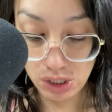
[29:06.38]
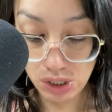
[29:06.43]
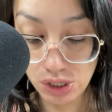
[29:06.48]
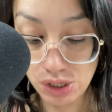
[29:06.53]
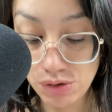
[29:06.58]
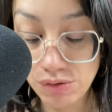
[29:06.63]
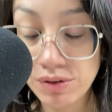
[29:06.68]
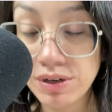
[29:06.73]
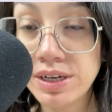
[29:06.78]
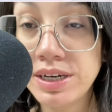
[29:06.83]

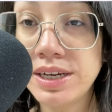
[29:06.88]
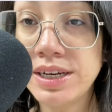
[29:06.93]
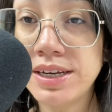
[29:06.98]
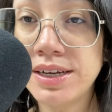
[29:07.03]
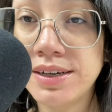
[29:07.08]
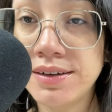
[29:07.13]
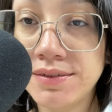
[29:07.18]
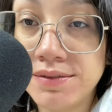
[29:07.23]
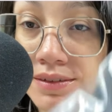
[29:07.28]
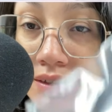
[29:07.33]
three
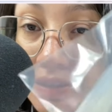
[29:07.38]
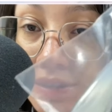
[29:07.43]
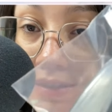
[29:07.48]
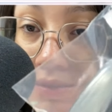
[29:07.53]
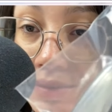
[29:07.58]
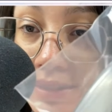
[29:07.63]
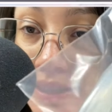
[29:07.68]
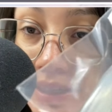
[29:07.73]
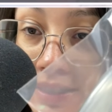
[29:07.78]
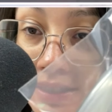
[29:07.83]
of the
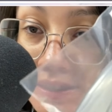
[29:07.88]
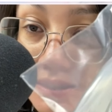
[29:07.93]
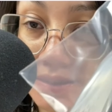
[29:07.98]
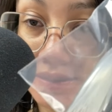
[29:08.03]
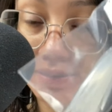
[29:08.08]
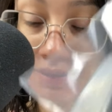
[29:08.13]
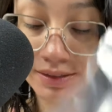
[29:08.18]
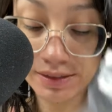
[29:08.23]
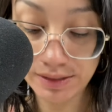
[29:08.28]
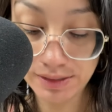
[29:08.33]
3XL
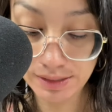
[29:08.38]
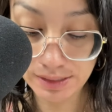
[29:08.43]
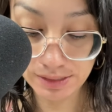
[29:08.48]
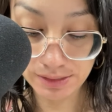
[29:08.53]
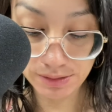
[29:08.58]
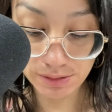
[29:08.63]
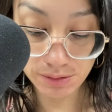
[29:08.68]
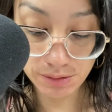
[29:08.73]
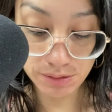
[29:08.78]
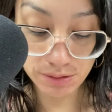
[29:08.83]

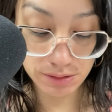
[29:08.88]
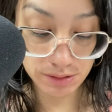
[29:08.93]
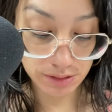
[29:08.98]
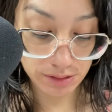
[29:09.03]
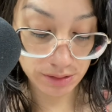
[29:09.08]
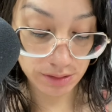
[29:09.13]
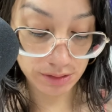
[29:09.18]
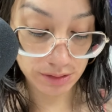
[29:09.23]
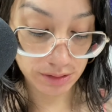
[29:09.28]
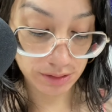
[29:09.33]
stilettos.
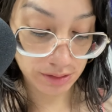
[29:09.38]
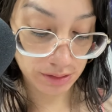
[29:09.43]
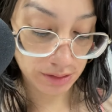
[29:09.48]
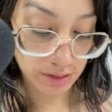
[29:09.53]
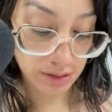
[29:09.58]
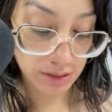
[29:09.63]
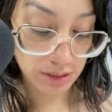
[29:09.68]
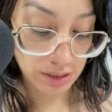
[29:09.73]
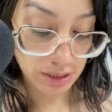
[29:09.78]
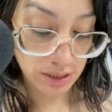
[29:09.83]

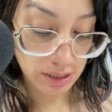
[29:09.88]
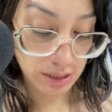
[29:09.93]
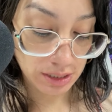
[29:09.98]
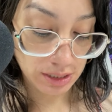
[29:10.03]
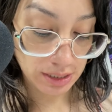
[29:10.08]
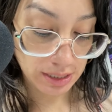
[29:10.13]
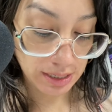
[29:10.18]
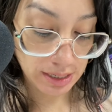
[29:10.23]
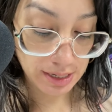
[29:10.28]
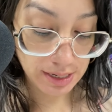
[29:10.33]

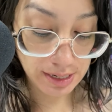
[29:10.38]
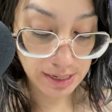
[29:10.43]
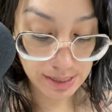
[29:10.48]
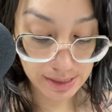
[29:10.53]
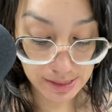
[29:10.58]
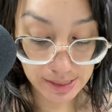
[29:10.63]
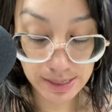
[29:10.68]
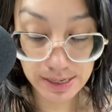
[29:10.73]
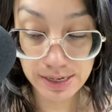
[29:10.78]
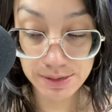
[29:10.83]
And
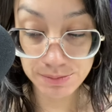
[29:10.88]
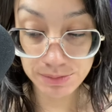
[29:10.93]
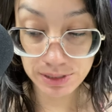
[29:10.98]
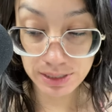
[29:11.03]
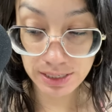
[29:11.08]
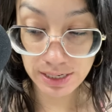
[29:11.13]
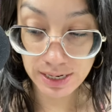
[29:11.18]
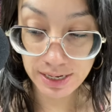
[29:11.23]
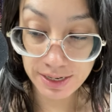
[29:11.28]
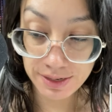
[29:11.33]
then I'm going to
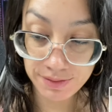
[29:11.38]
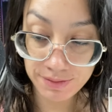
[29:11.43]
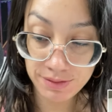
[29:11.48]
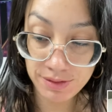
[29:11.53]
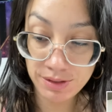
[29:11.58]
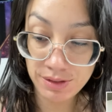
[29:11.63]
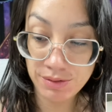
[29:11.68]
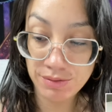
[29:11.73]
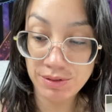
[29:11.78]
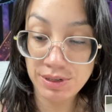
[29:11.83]
have
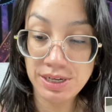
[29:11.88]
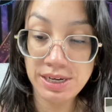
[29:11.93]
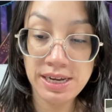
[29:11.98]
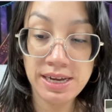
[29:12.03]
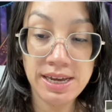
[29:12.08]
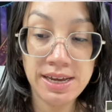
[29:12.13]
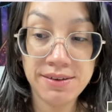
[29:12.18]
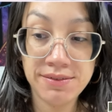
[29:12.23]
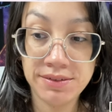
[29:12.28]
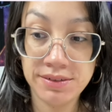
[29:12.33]
three. I
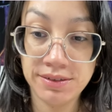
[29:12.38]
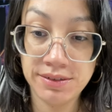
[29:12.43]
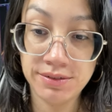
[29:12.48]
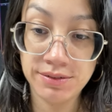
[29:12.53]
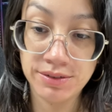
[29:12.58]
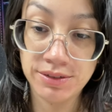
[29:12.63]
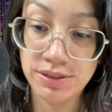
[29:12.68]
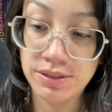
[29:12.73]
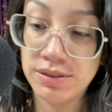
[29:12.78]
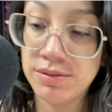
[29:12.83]
haven't
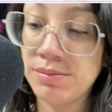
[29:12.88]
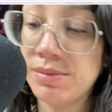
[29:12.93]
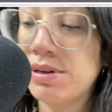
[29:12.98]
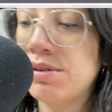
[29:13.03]
sorted them